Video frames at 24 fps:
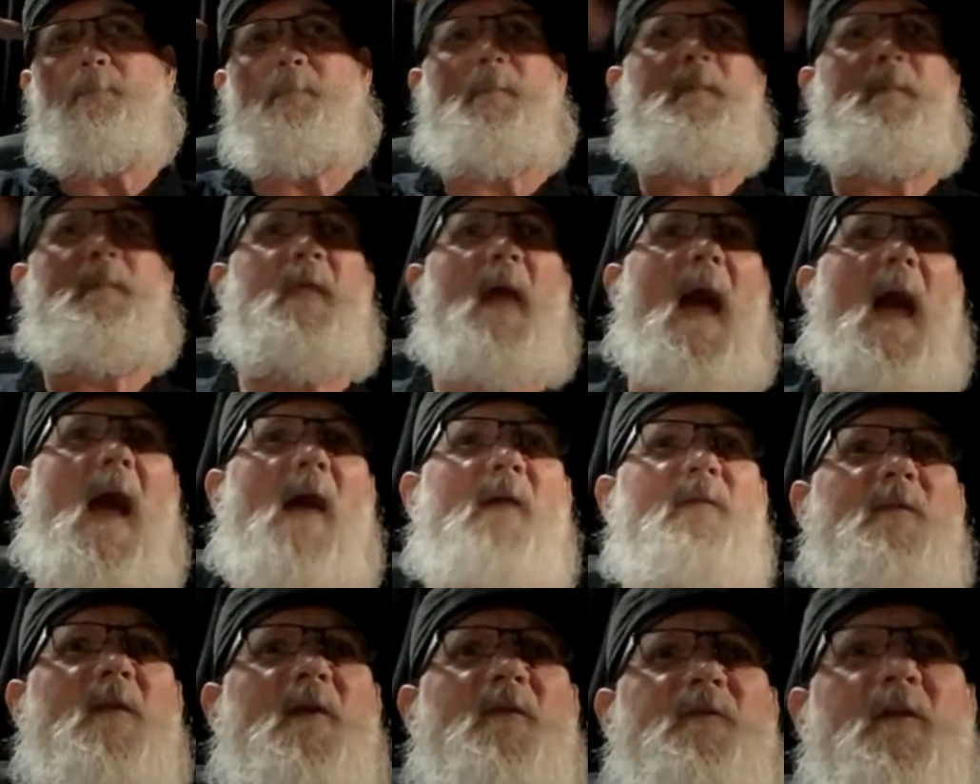that
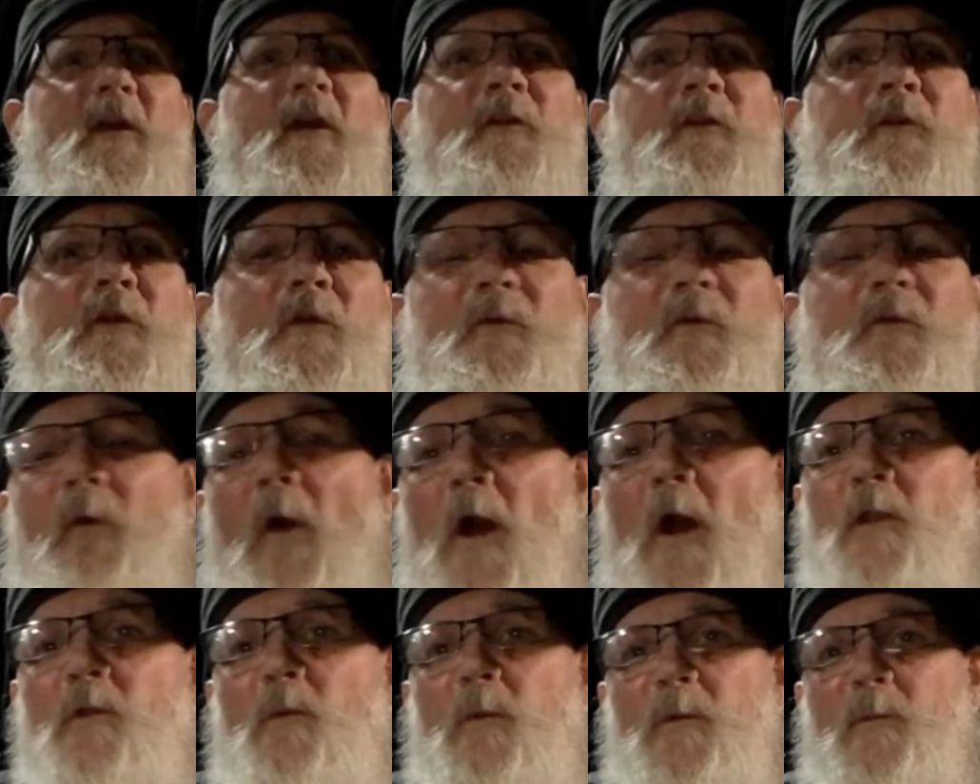and the teachers
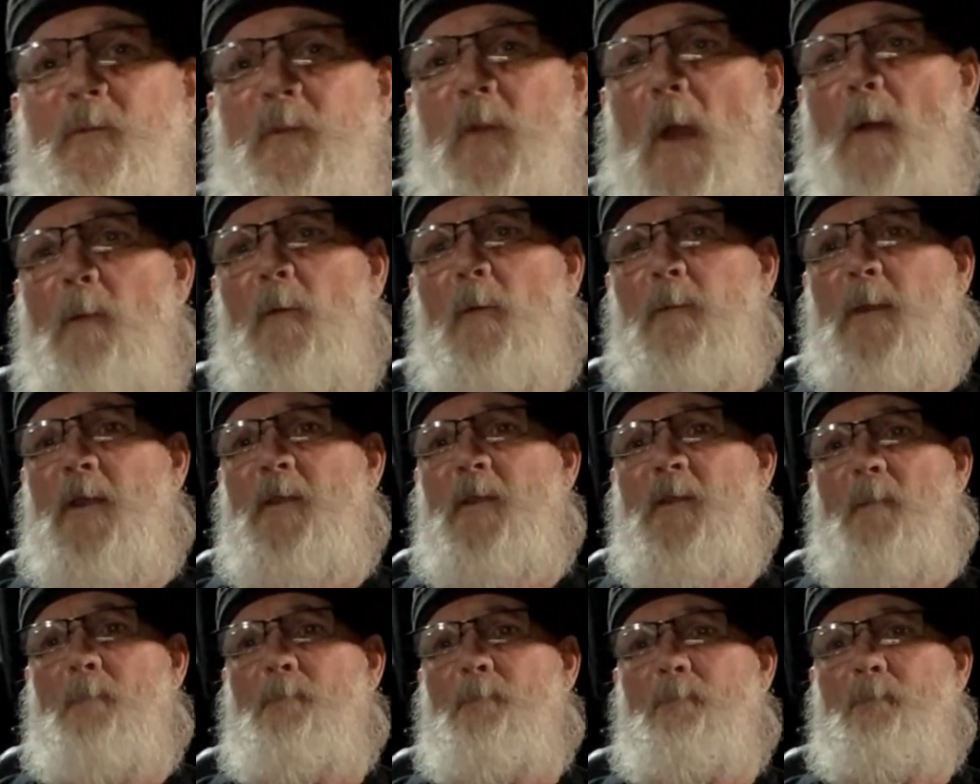fund was probably
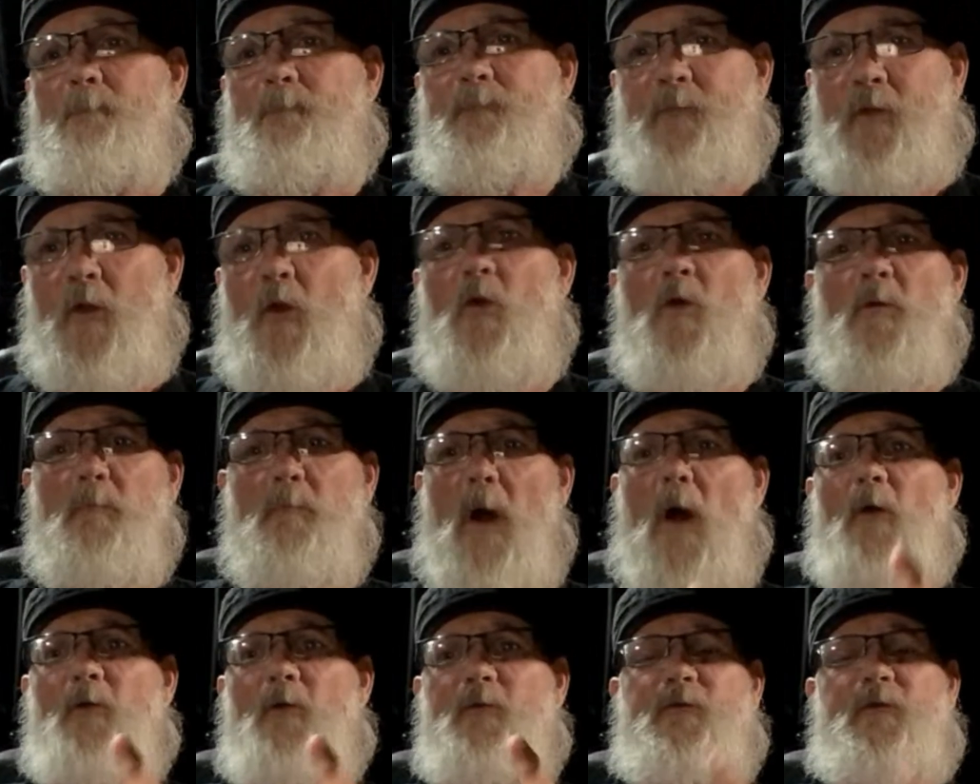the two
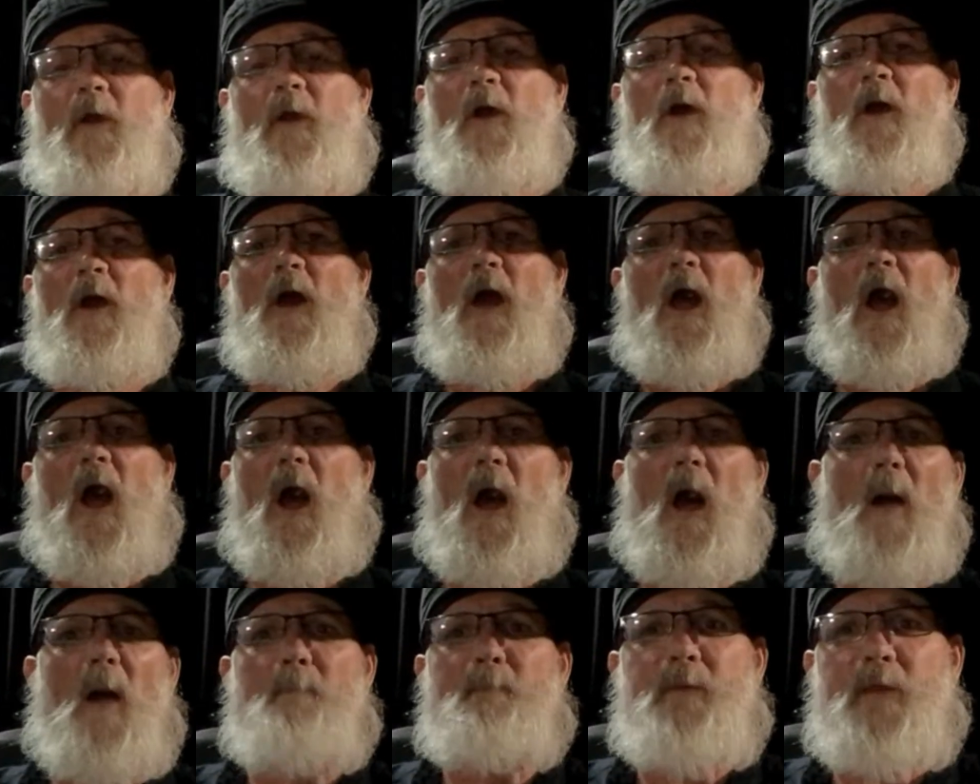most
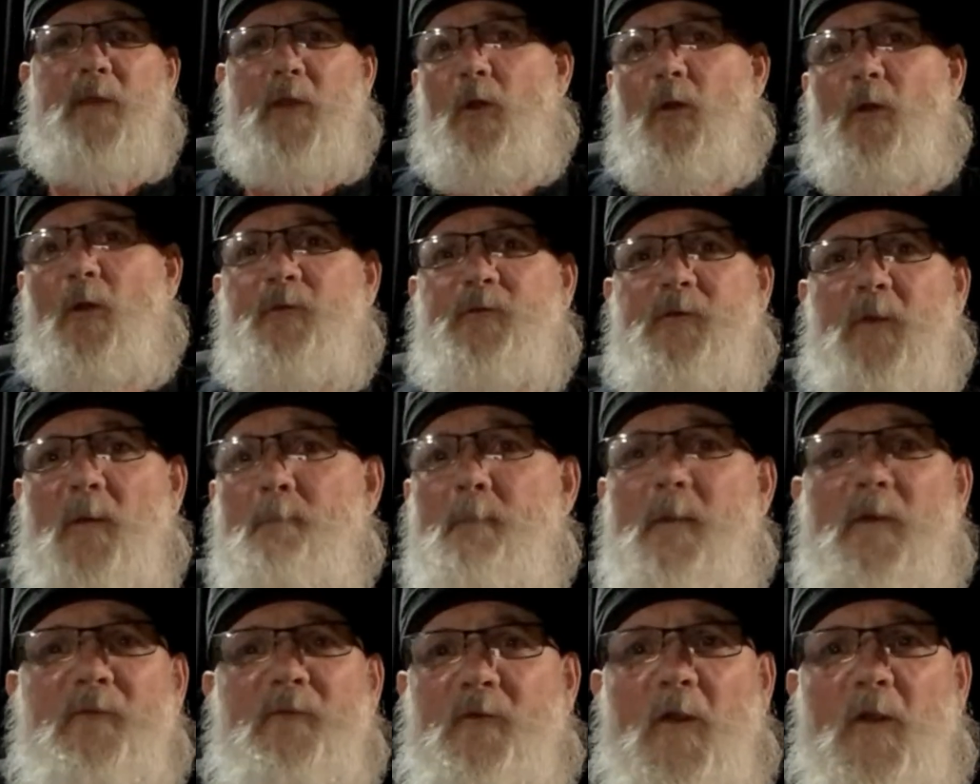abused and
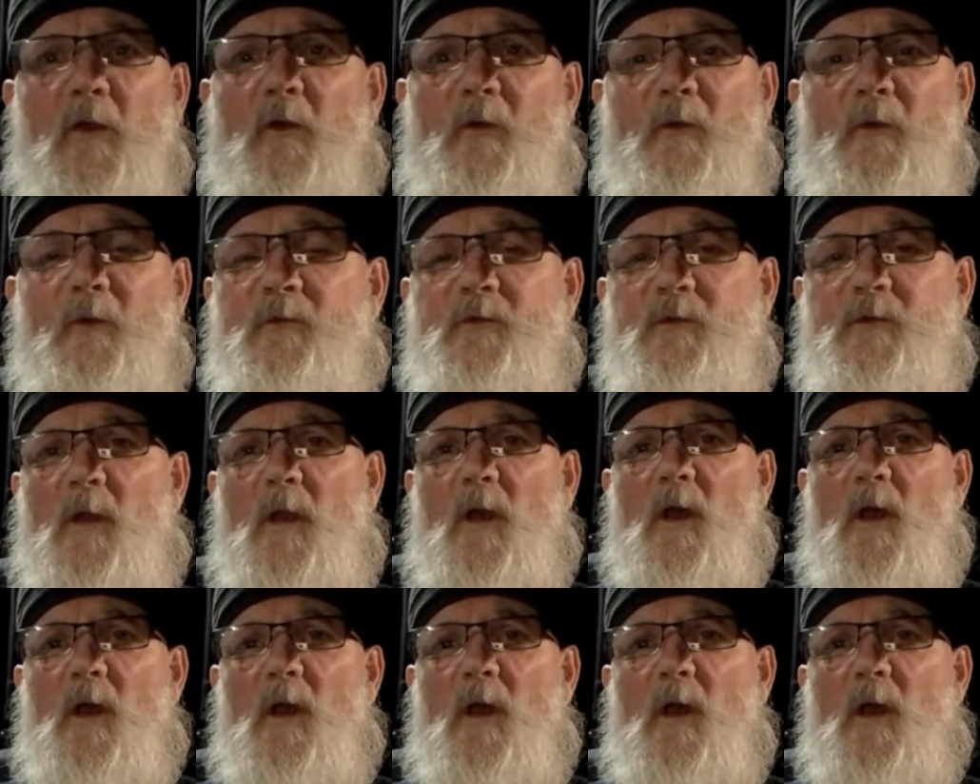misused